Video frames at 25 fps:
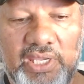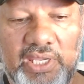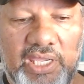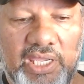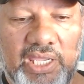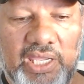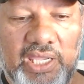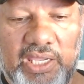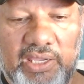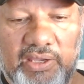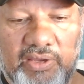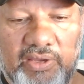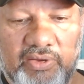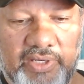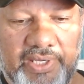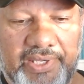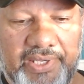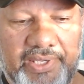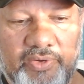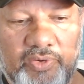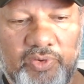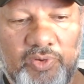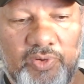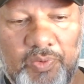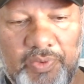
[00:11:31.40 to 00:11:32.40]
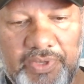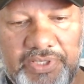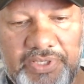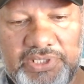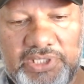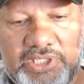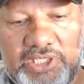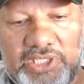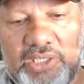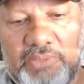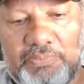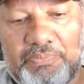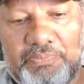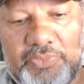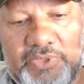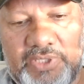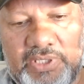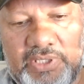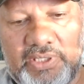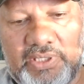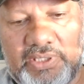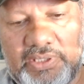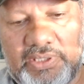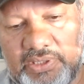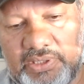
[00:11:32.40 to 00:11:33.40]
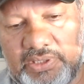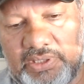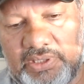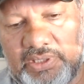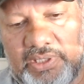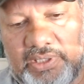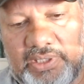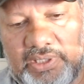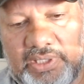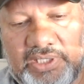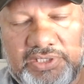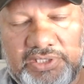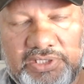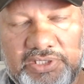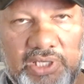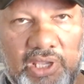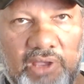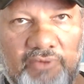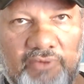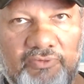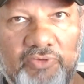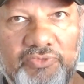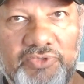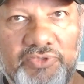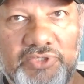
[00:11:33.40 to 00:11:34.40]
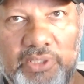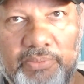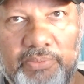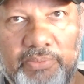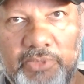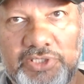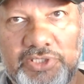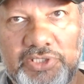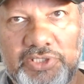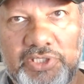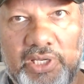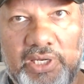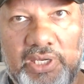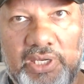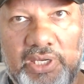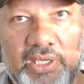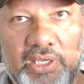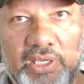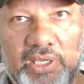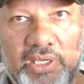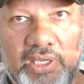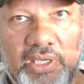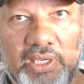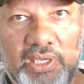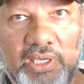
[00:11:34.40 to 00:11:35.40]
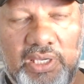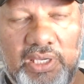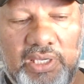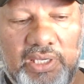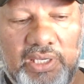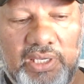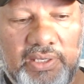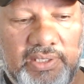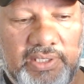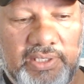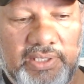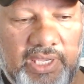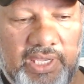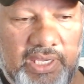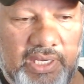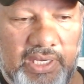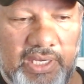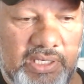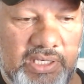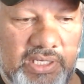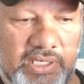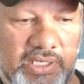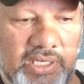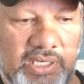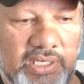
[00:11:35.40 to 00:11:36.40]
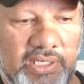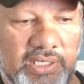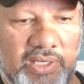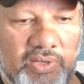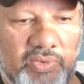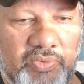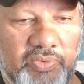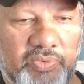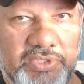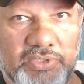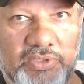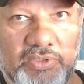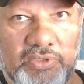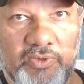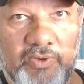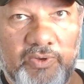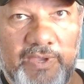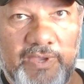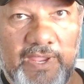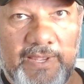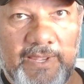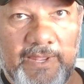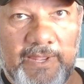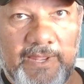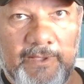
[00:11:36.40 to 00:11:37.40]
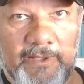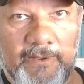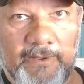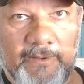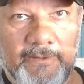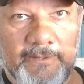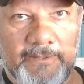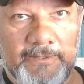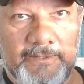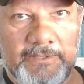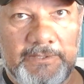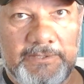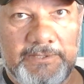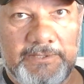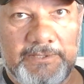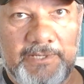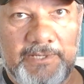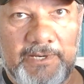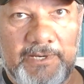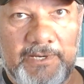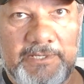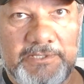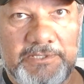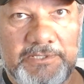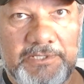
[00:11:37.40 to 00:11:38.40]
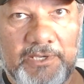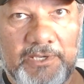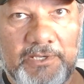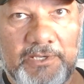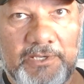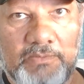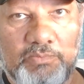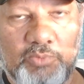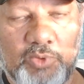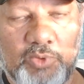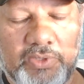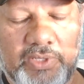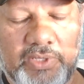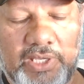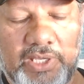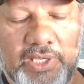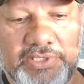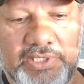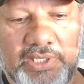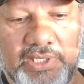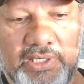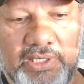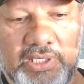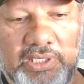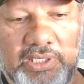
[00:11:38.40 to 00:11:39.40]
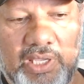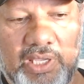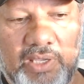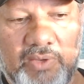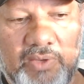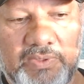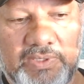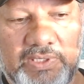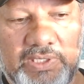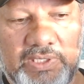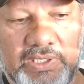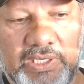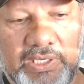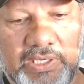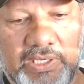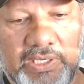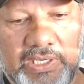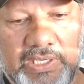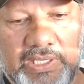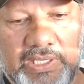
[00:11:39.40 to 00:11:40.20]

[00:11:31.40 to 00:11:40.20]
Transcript: I always keep the Kashaf of Zamakhshari handy, and I always look at how this great Sheikh Al-Mu'tazili, how he